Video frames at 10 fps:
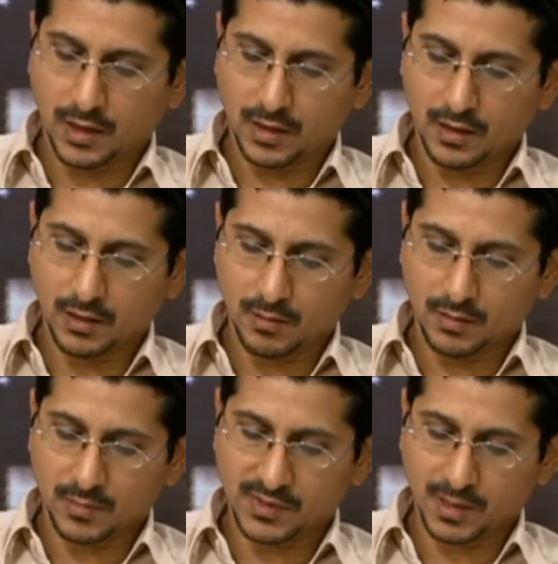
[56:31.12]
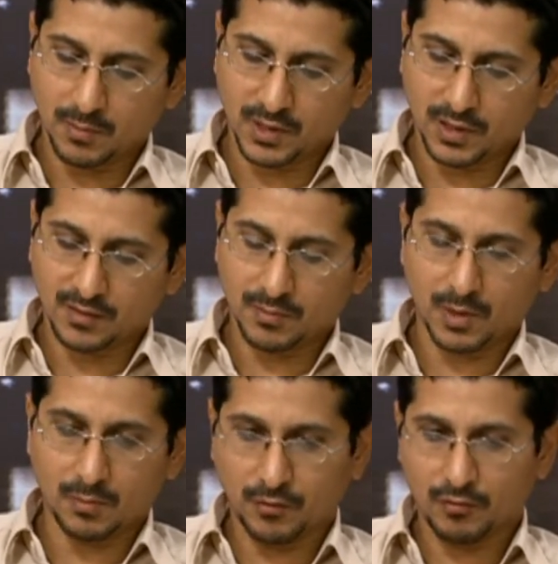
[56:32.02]
So not a
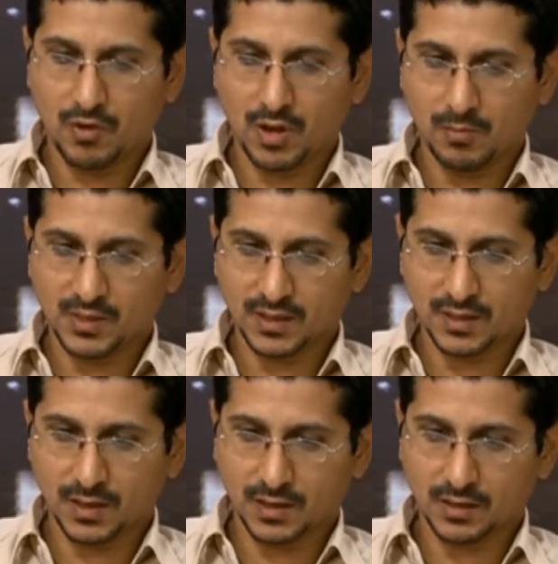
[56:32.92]
compensation and not a payment.